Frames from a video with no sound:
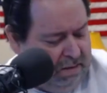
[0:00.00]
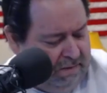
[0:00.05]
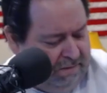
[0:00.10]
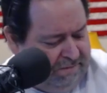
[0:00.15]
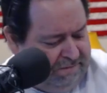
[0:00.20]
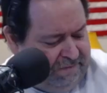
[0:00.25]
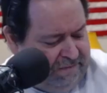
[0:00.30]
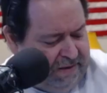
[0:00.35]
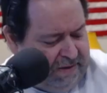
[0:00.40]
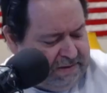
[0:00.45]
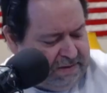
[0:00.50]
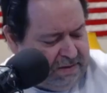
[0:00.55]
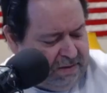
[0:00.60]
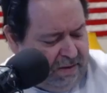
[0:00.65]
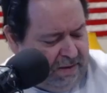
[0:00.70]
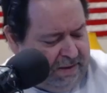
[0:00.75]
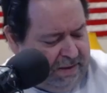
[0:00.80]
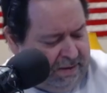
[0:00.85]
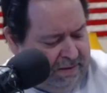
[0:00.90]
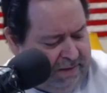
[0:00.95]
Very
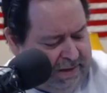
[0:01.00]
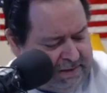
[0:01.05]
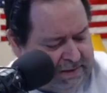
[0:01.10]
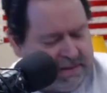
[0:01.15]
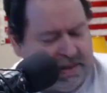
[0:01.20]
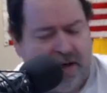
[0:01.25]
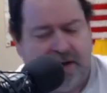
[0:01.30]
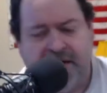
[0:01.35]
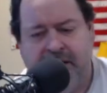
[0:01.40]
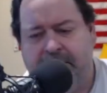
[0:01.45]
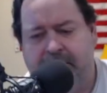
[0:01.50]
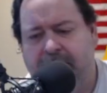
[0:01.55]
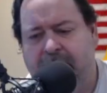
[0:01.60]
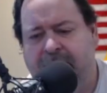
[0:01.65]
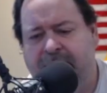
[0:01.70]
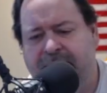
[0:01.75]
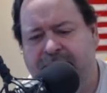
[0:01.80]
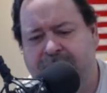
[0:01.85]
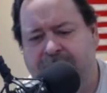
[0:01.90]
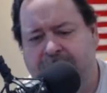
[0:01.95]
sorry to hear that, Tanya. I'm
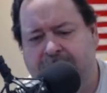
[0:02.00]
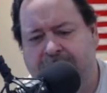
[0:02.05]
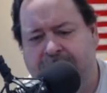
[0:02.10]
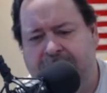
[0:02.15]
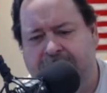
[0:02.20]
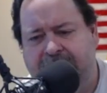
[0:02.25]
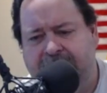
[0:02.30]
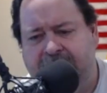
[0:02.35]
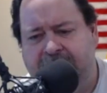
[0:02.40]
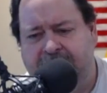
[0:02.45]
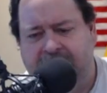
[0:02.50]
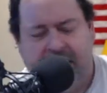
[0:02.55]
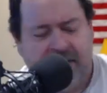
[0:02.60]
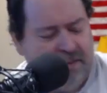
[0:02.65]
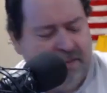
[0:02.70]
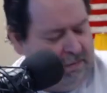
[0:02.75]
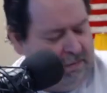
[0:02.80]
praying for you on that, dear.